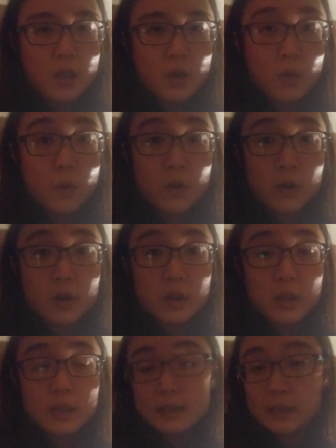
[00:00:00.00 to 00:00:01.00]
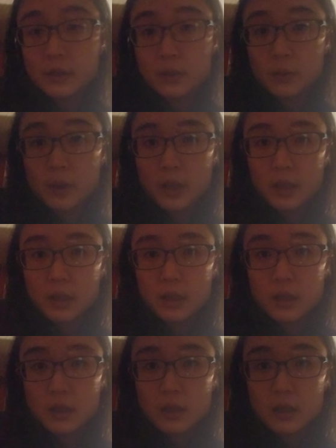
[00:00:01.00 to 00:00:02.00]
Or the other way,
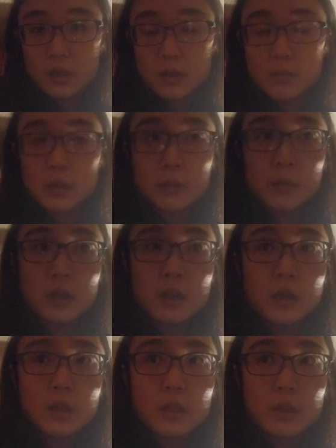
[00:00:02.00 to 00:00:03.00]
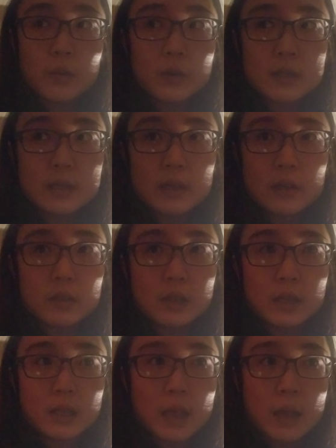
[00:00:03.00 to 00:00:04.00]
maybe we're seeing all the
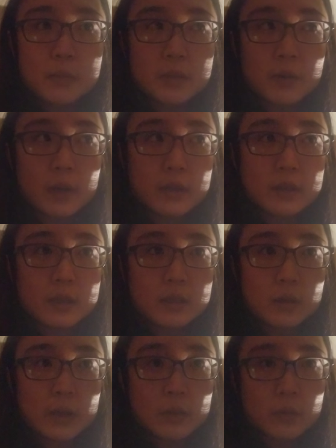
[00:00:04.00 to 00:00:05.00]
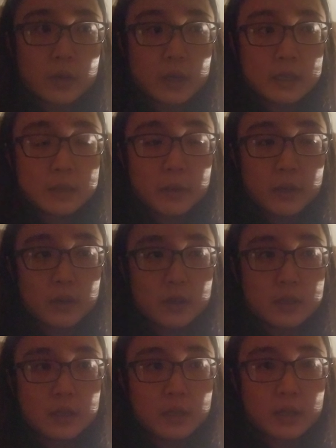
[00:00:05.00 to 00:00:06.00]
collapse around us and we're
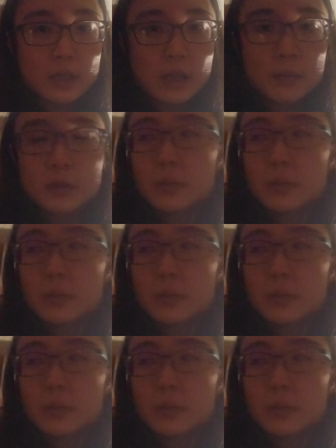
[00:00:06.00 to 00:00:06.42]
experiencing the collapse